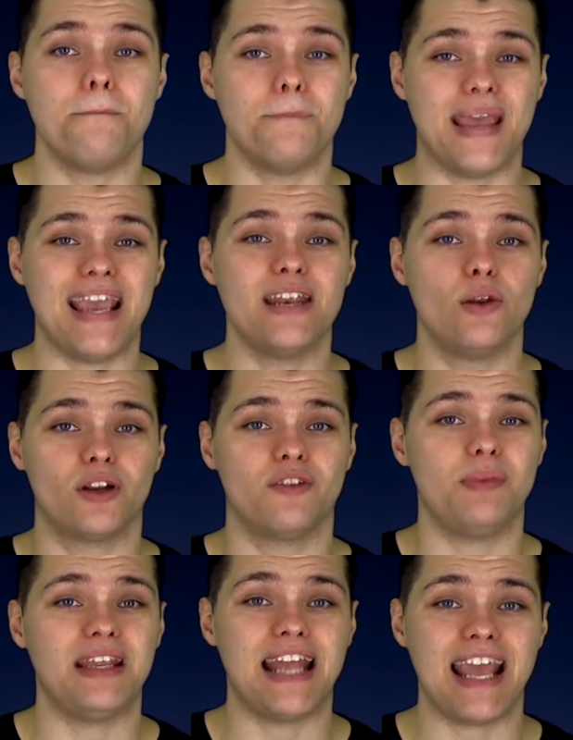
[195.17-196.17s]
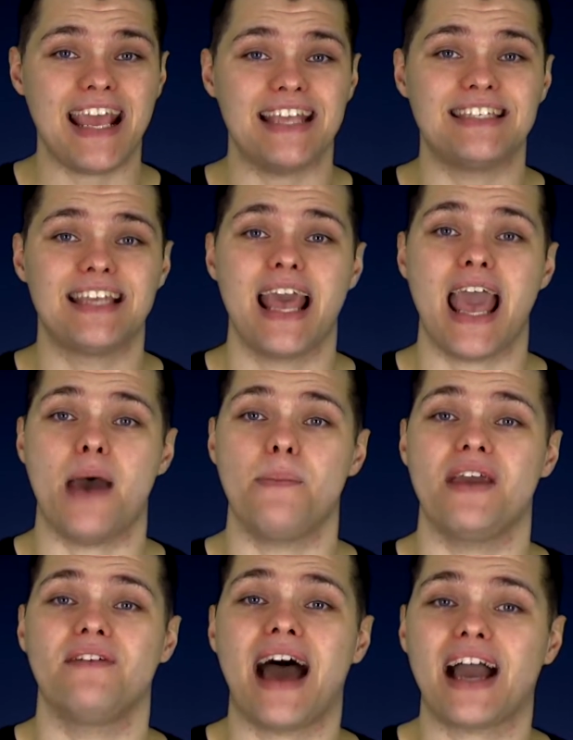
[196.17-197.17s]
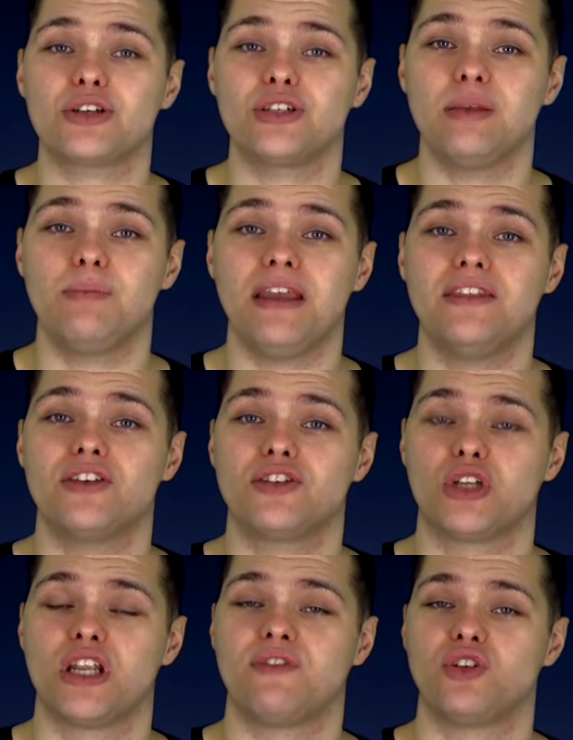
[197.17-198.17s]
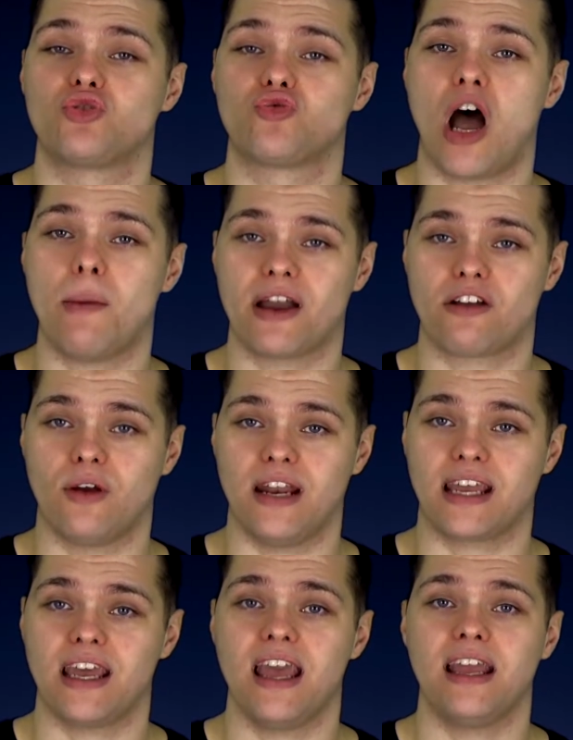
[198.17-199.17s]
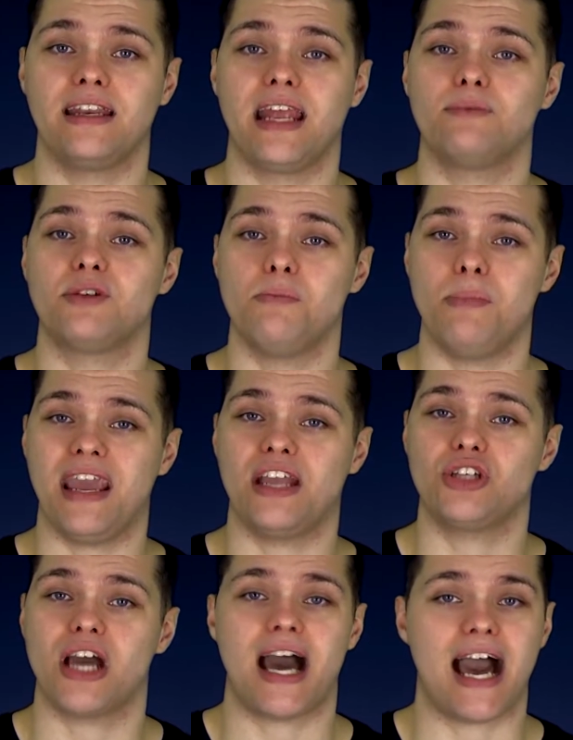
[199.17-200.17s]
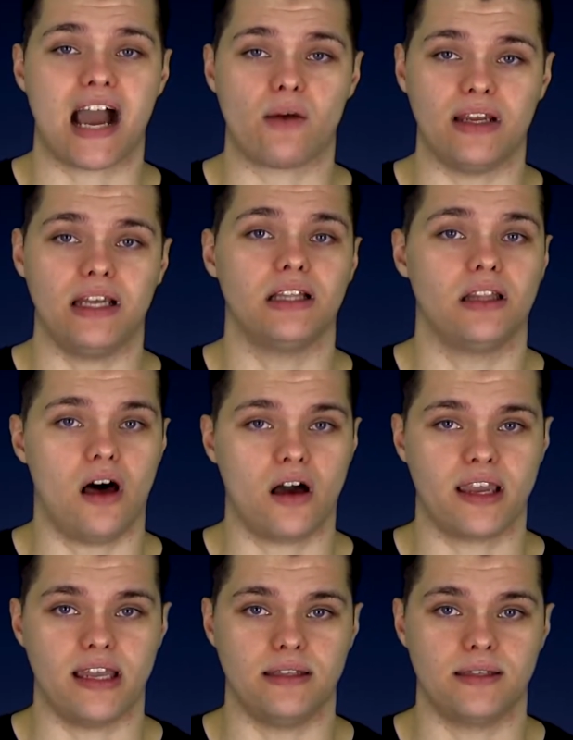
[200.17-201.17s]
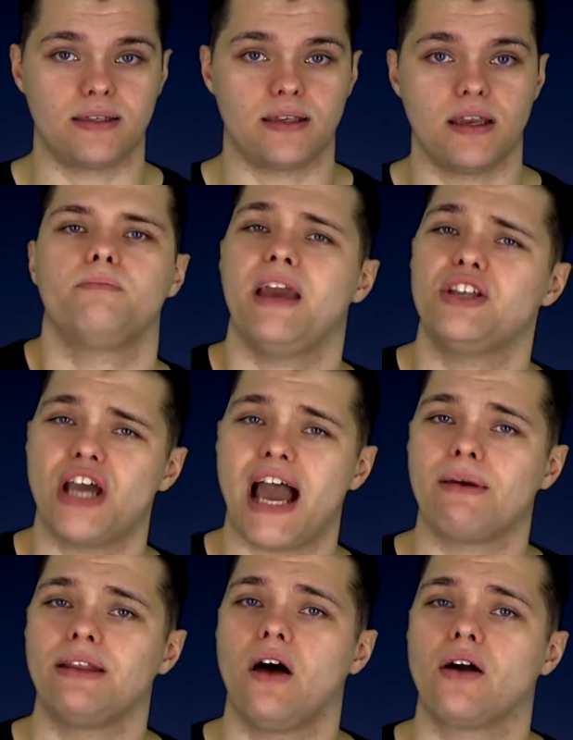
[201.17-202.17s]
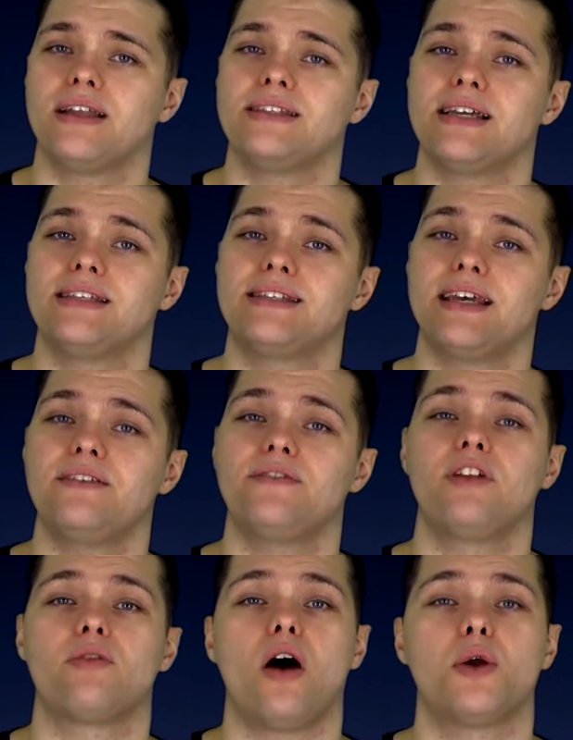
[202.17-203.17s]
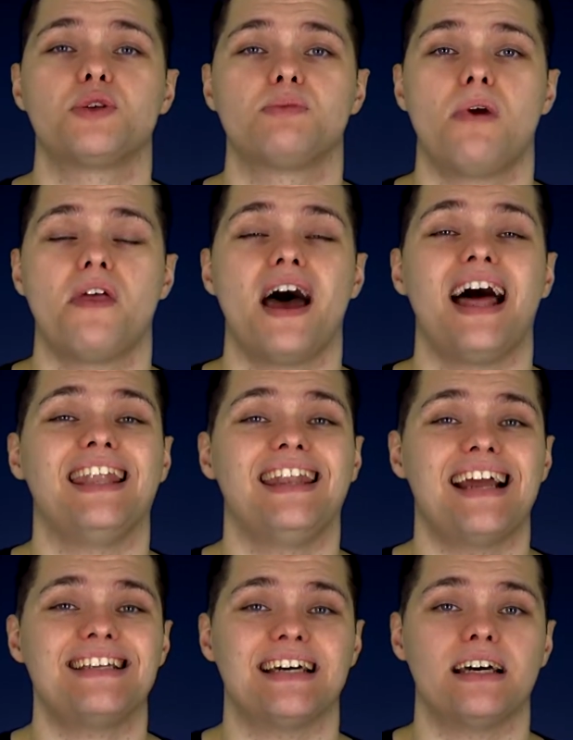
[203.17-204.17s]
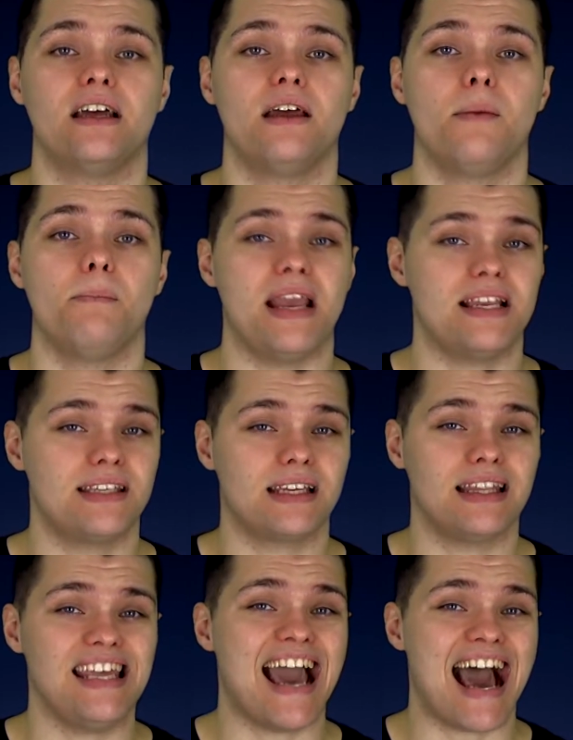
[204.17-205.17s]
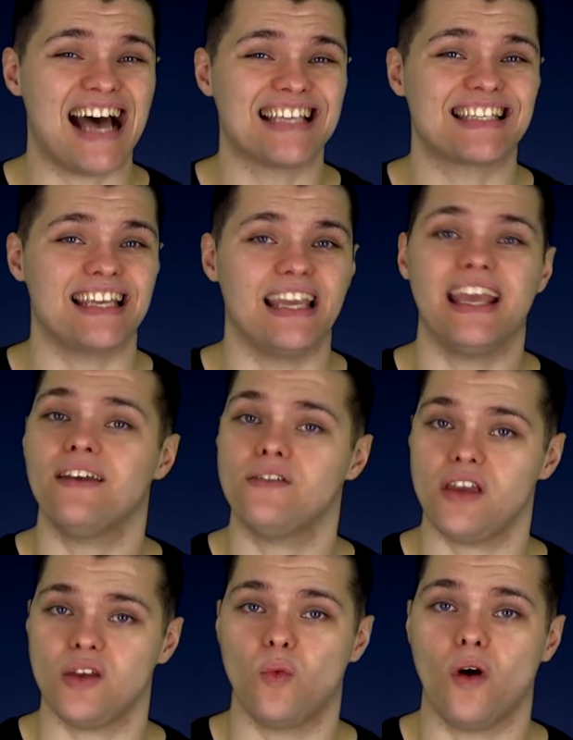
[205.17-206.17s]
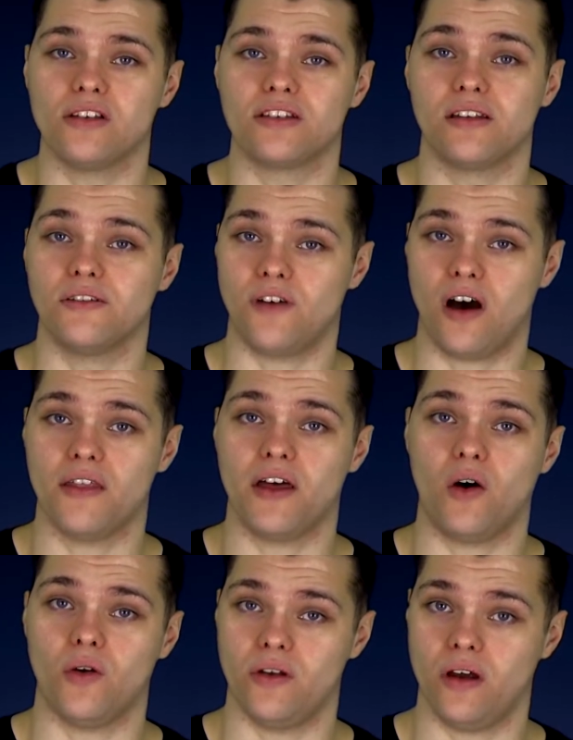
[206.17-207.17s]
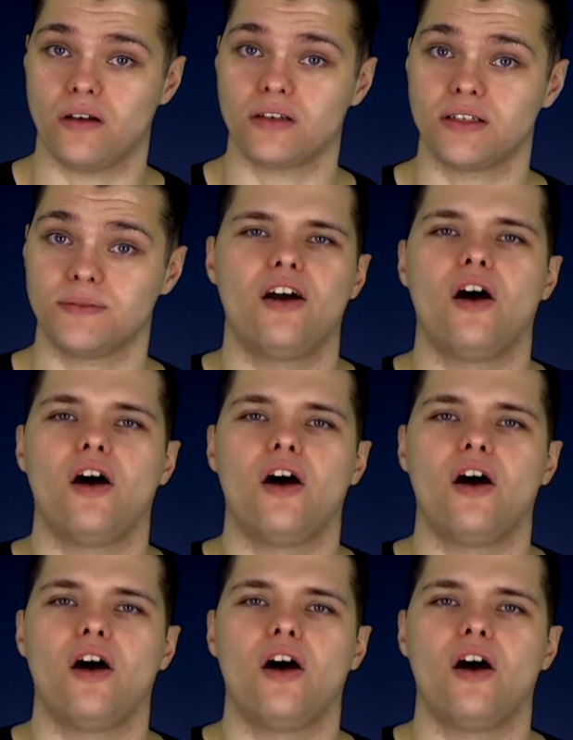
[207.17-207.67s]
may not have been his, and may have actually been the son of a drama critic named Major Harry Larkins. Major Harry Larkins had sent Florado's mother a letter, basically asking if he was the father or not.